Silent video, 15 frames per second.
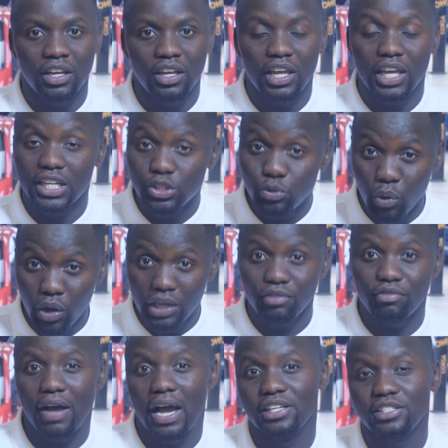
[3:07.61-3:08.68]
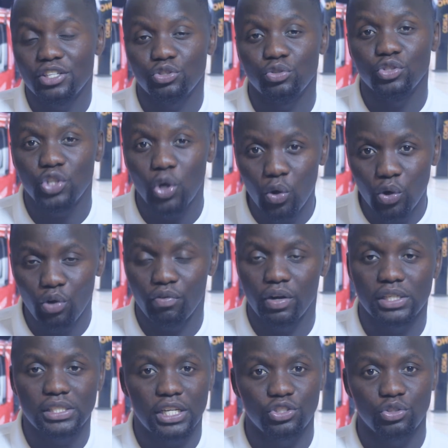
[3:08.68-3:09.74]
It is well advised that you don't
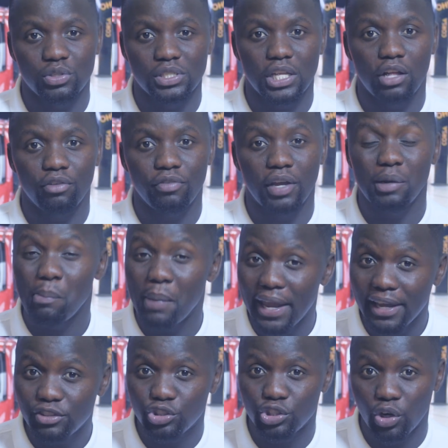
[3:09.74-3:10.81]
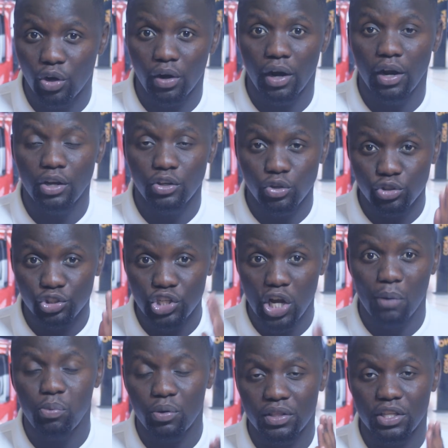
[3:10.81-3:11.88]
overextend yourself and make sure you
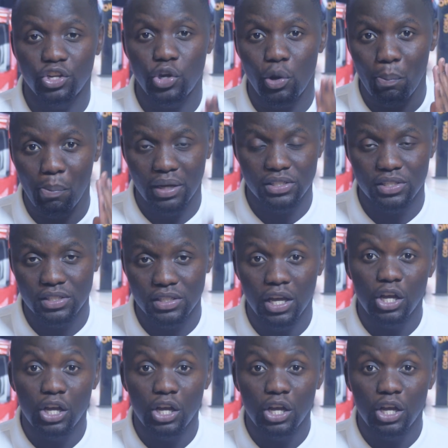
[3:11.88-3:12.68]
shop within your budget